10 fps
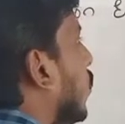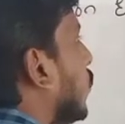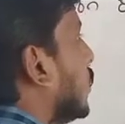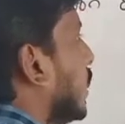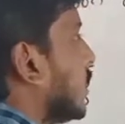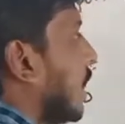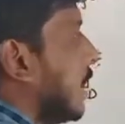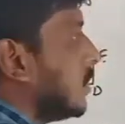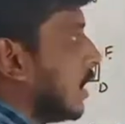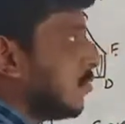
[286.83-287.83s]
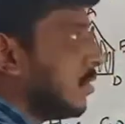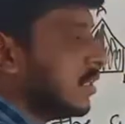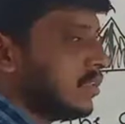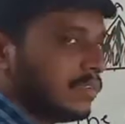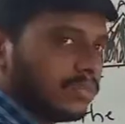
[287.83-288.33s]
6 line segment.
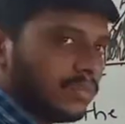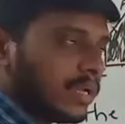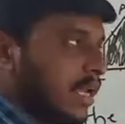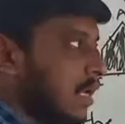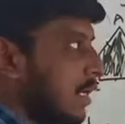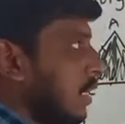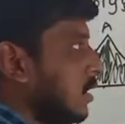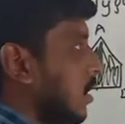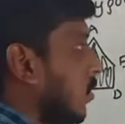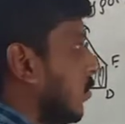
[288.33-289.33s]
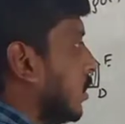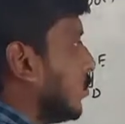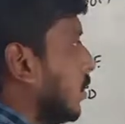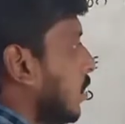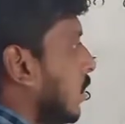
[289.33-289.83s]
Okay, it is which
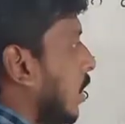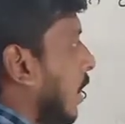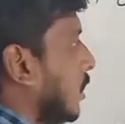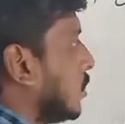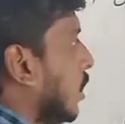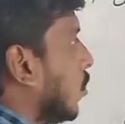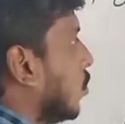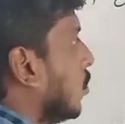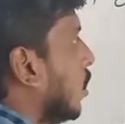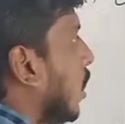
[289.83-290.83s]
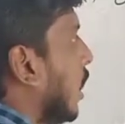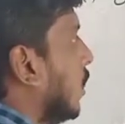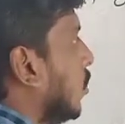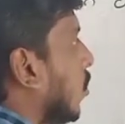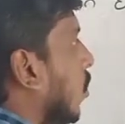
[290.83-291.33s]
one? Hexagon.
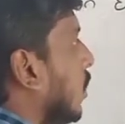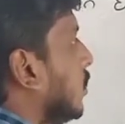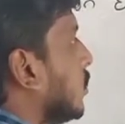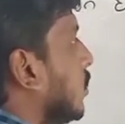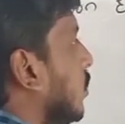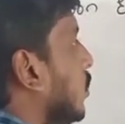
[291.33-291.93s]
And draw its,